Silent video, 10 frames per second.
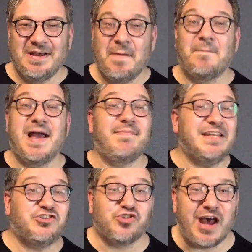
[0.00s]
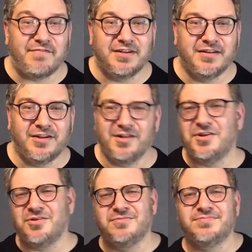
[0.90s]
Maybe travel,
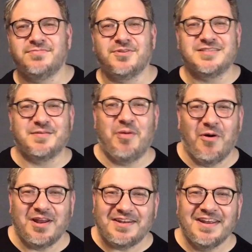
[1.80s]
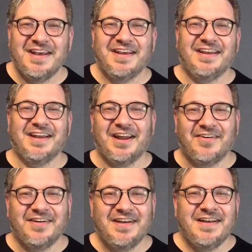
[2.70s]
although what's the point, you
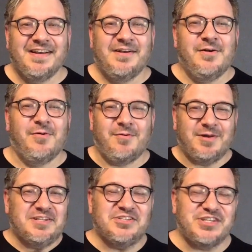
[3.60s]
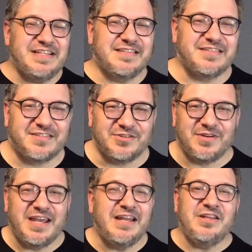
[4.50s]
know? Well, what did Jesus do?
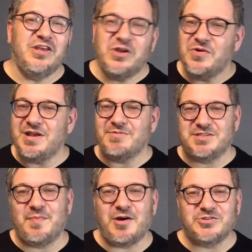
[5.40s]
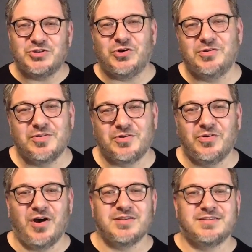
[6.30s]
He knew he was about to go to the
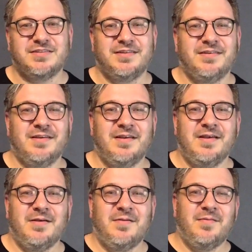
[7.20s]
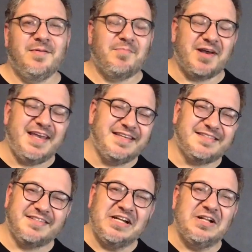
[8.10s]
cross, but he
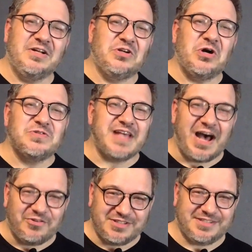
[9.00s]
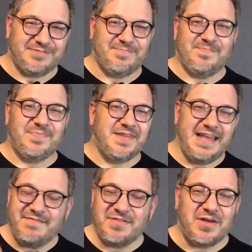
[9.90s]
still goes out.
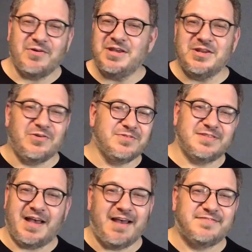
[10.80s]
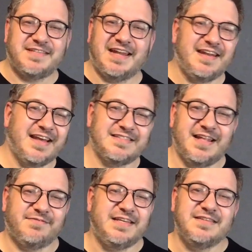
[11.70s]
Even though he knows I have 10 days
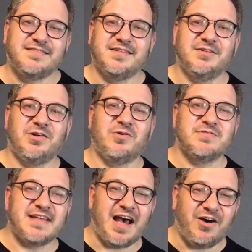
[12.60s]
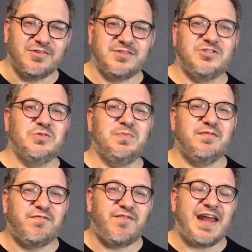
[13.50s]
left, he still goes out to
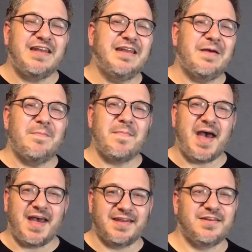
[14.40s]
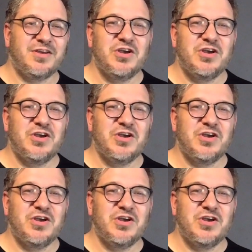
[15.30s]
befriend a man